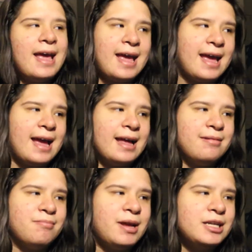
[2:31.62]

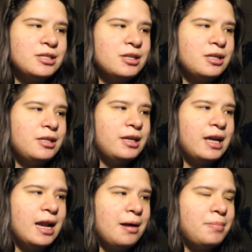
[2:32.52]
And make sure to look
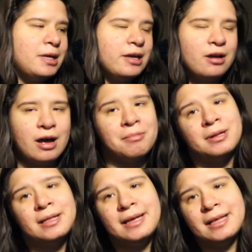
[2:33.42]
it up. You can go, I'm
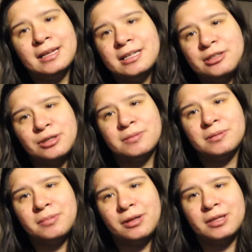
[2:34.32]
gonna link in the
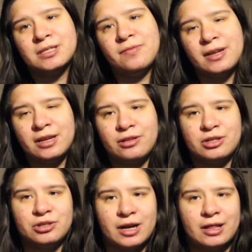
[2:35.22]
description below this video,
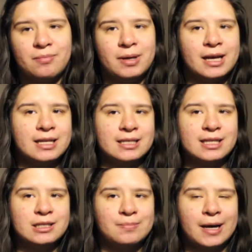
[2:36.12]
this trailer, because
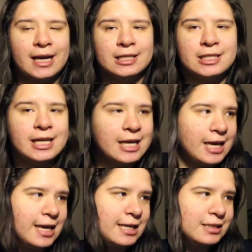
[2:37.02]
it's by G
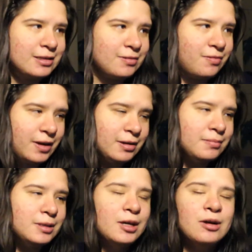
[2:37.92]
Kids
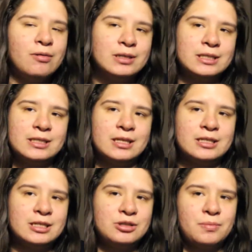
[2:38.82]
Films, which is a
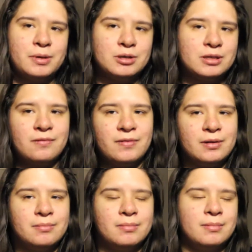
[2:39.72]
distribution
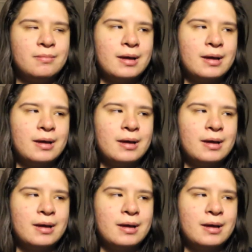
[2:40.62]
film